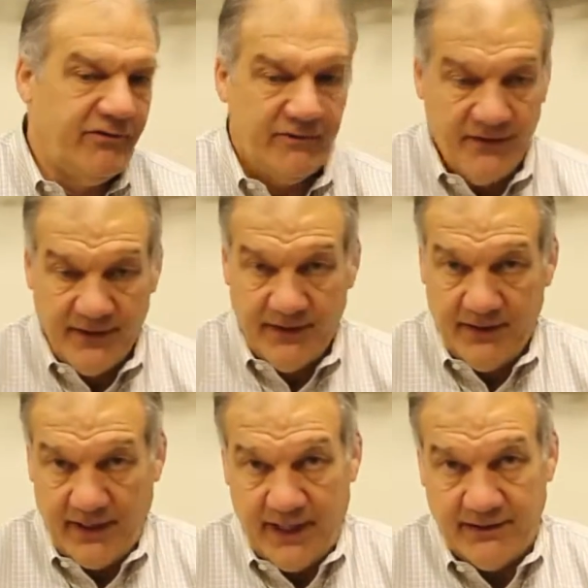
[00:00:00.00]
And
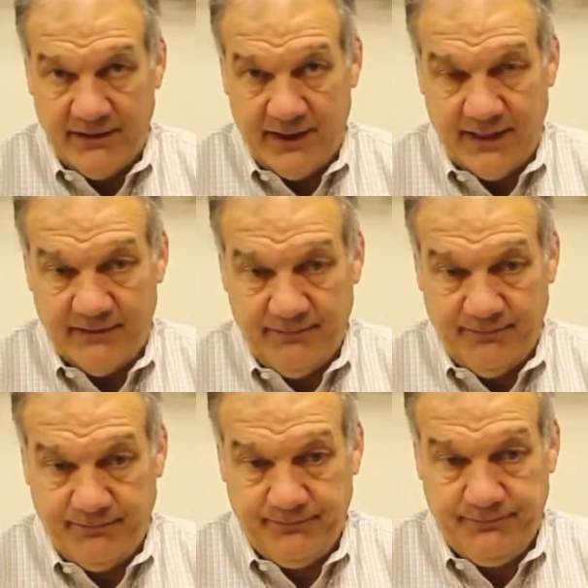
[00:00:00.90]
the
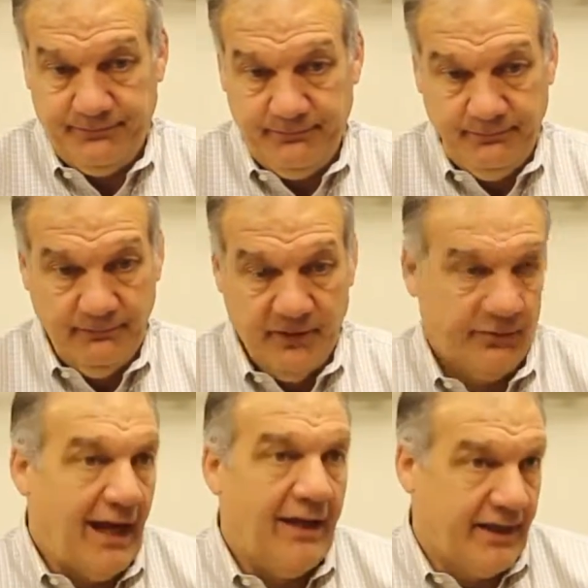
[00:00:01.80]

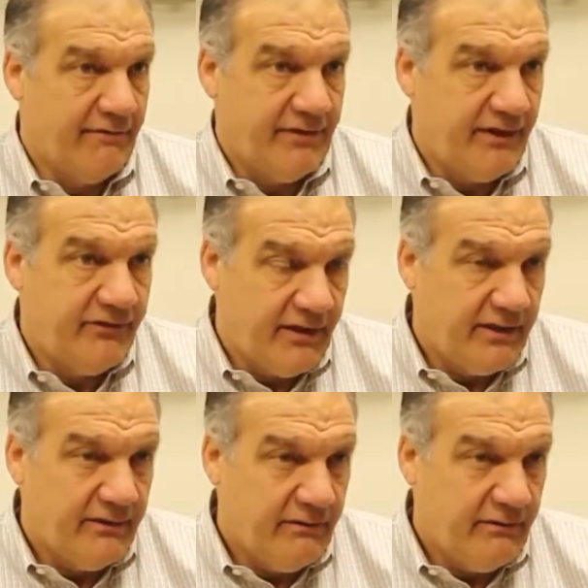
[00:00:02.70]
reality of it is that